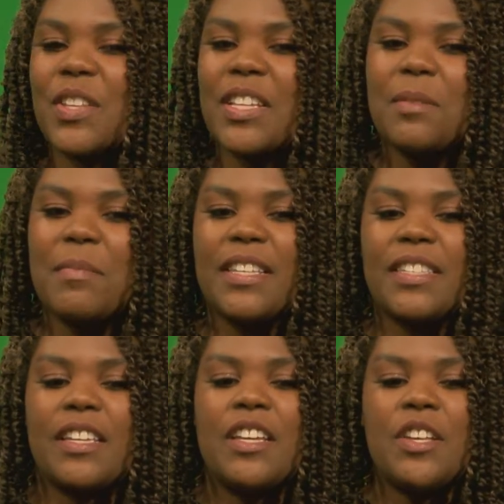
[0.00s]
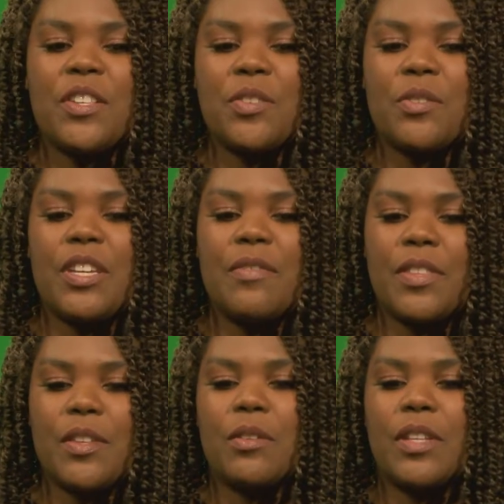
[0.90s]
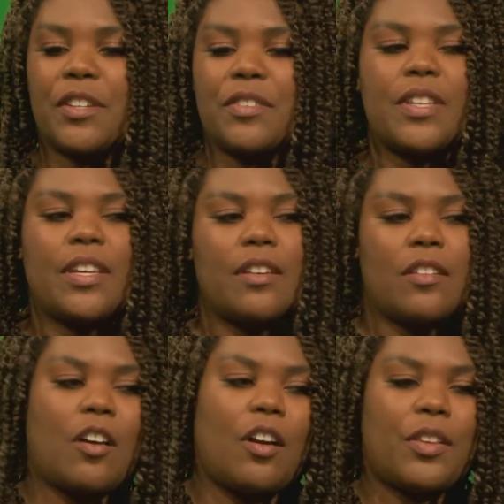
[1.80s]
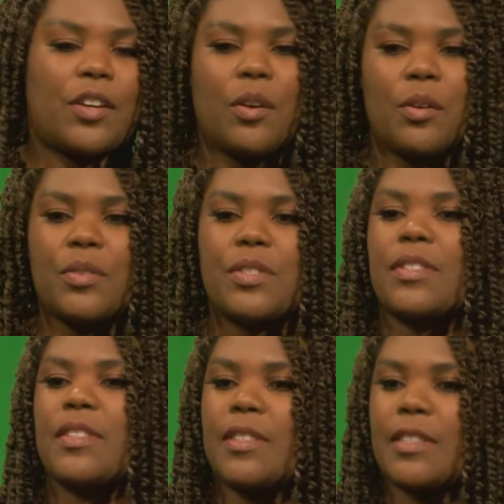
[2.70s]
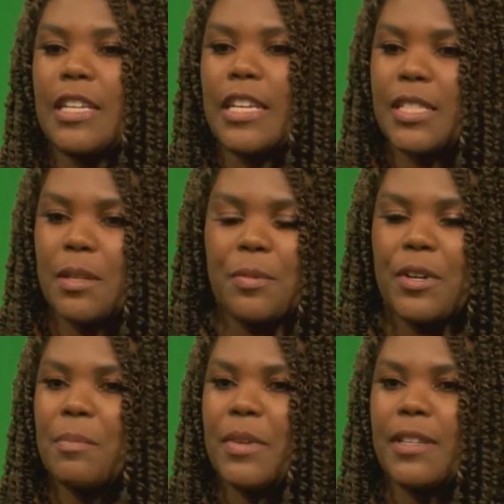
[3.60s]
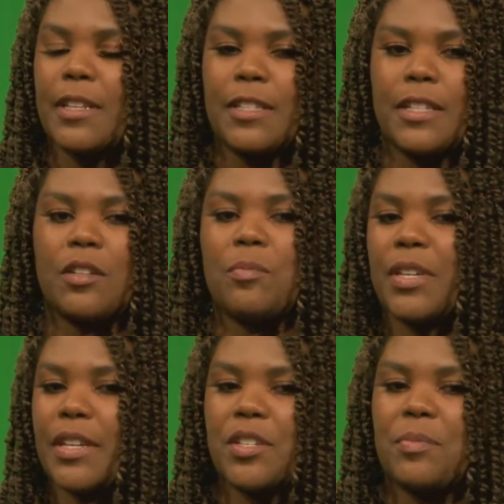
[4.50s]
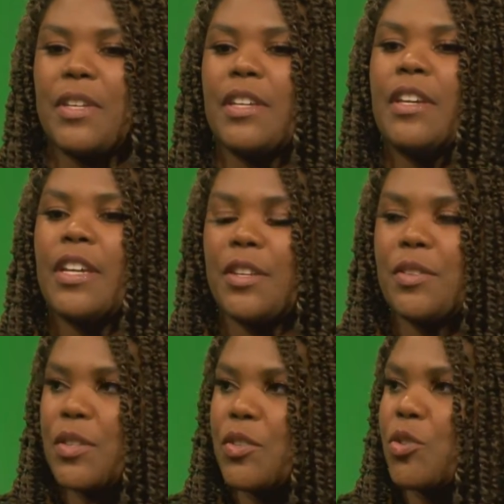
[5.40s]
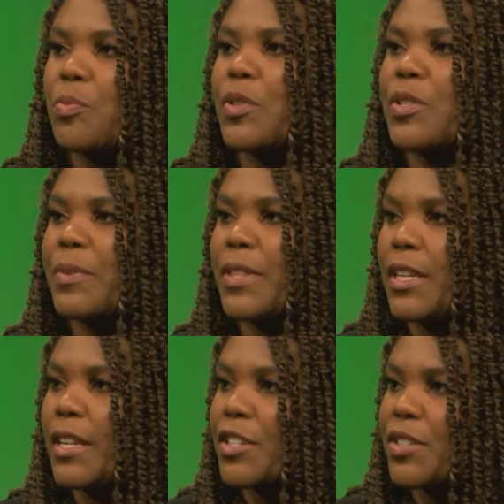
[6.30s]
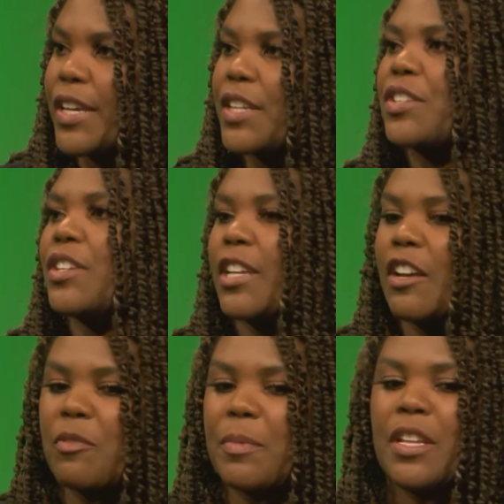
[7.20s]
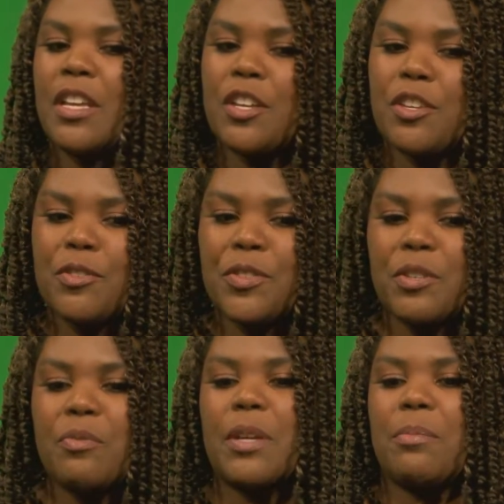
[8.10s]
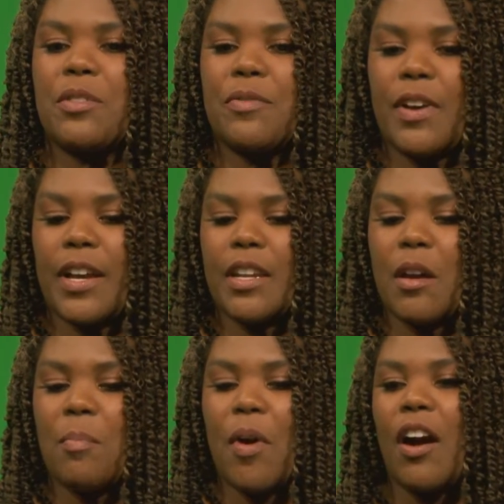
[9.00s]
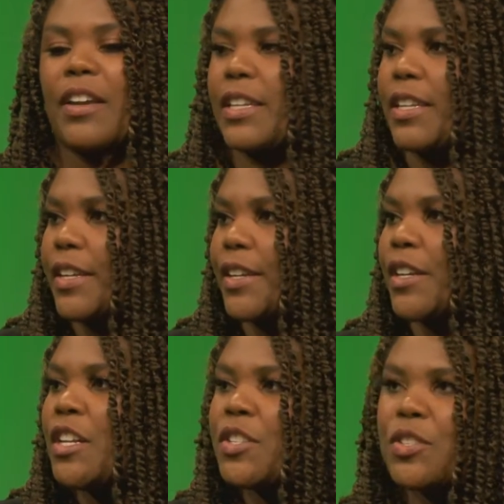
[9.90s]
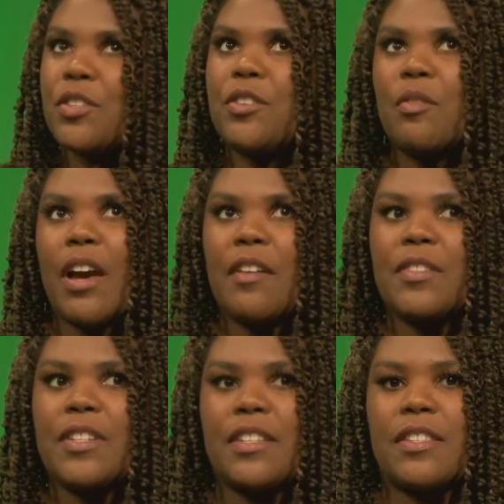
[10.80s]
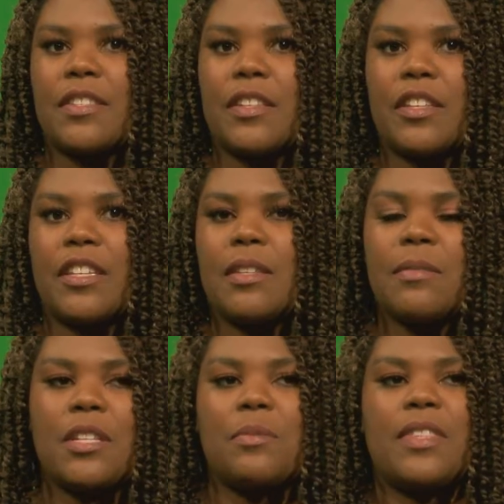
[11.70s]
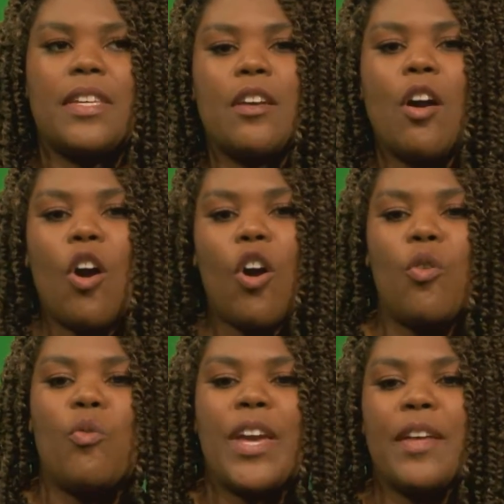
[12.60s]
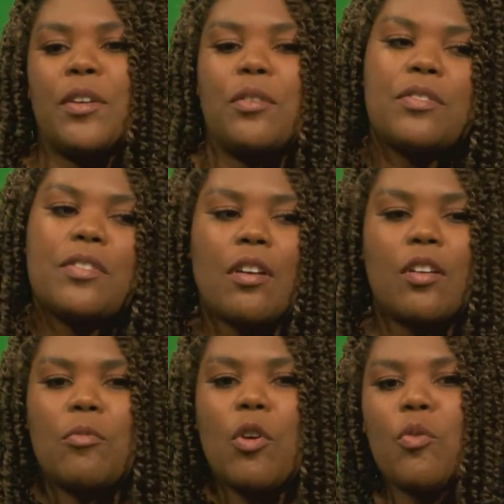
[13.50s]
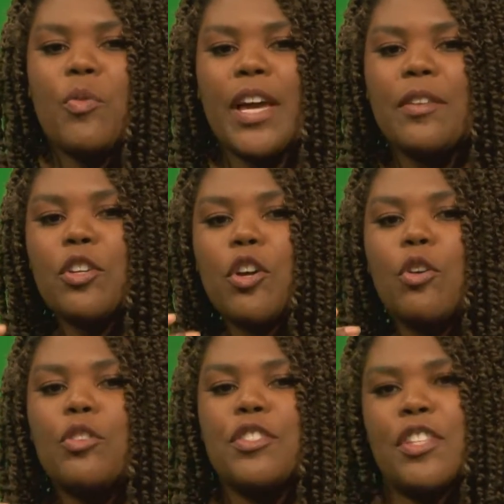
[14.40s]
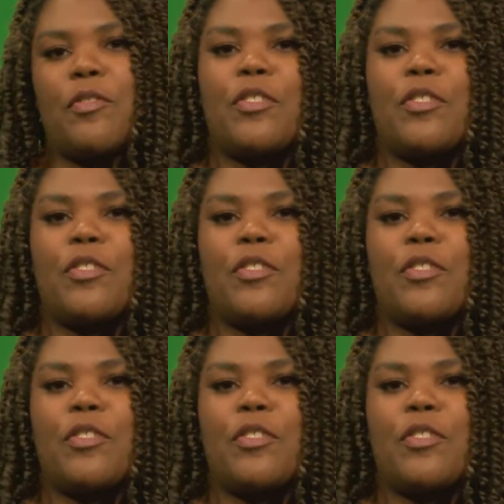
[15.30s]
that's amazing. So even though, like you're saying, on the coast, it's a pretty big deal, PHP, and using Drupal is within education and government, you still were able to find a pocket here. So you don't have to necessarily, sometimes we think, oh, we have to go to Stockholm, oh, we have to go to San